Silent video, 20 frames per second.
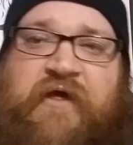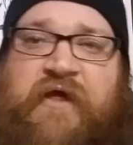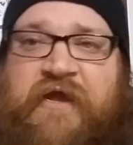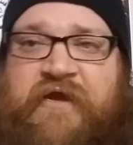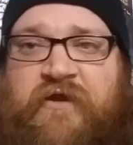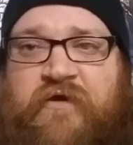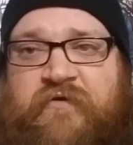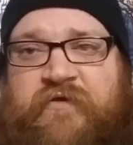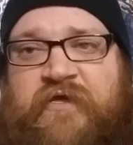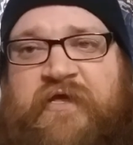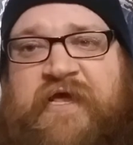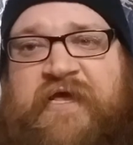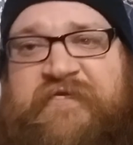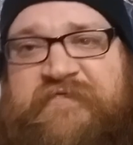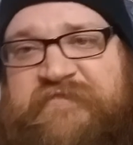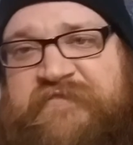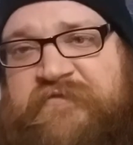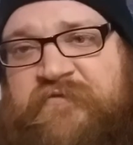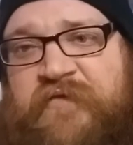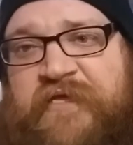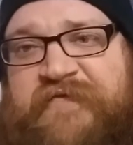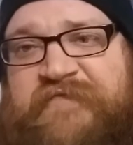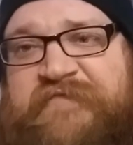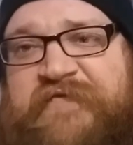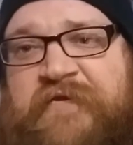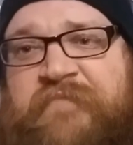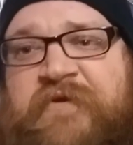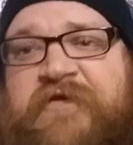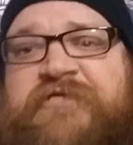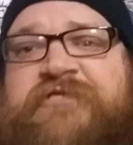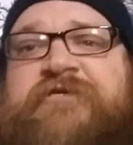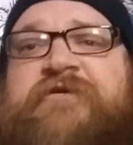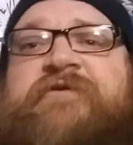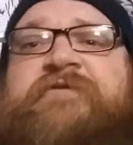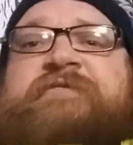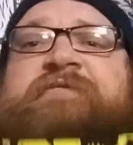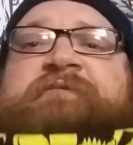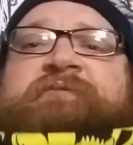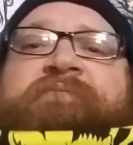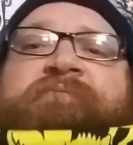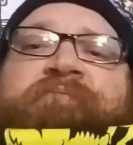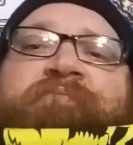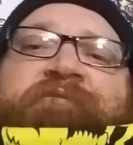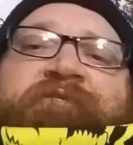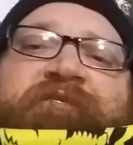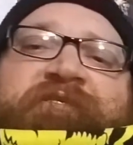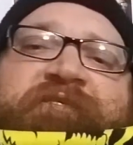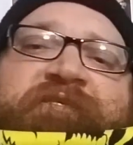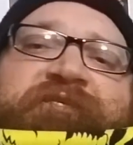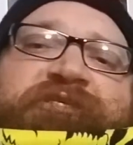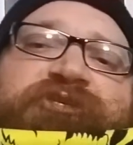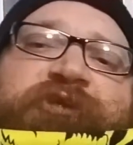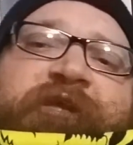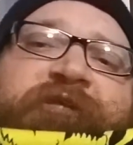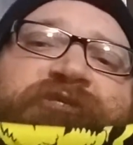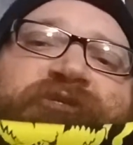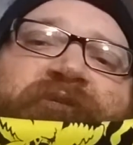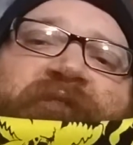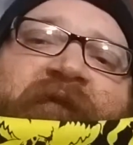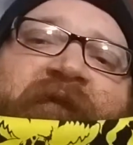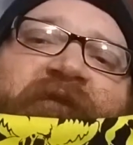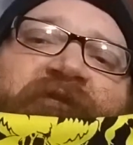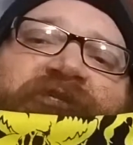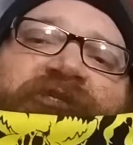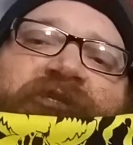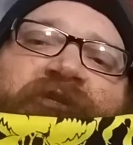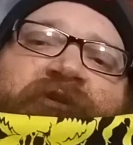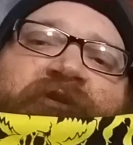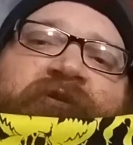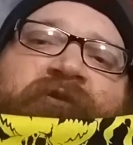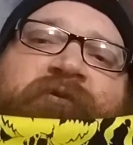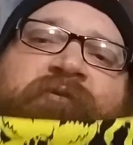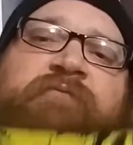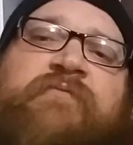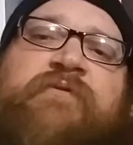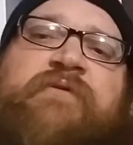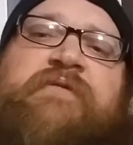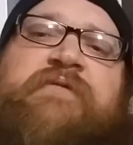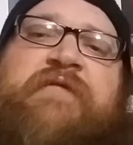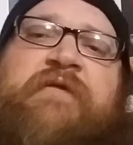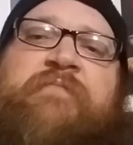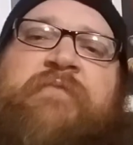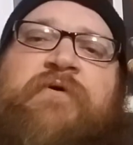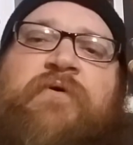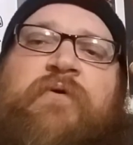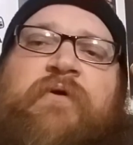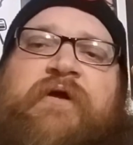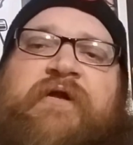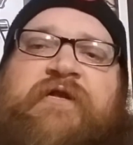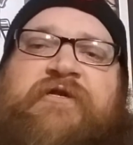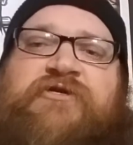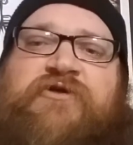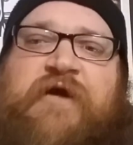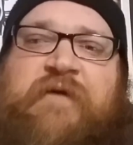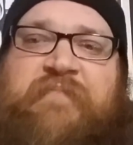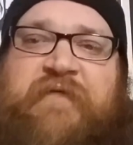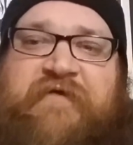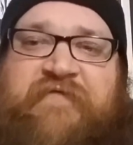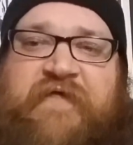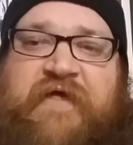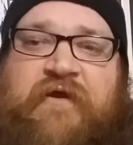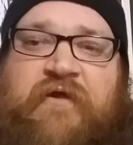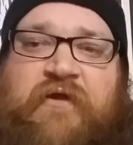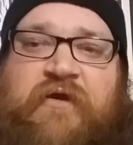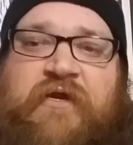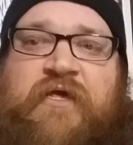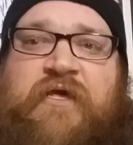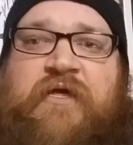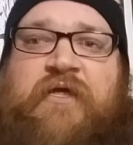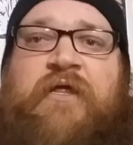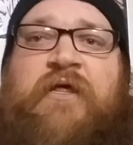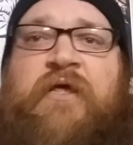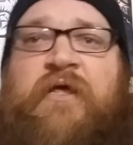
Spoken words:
know you guys like seeing my shirts. It's just a Stranger Things shirt with Demogorgon and crap like that on it.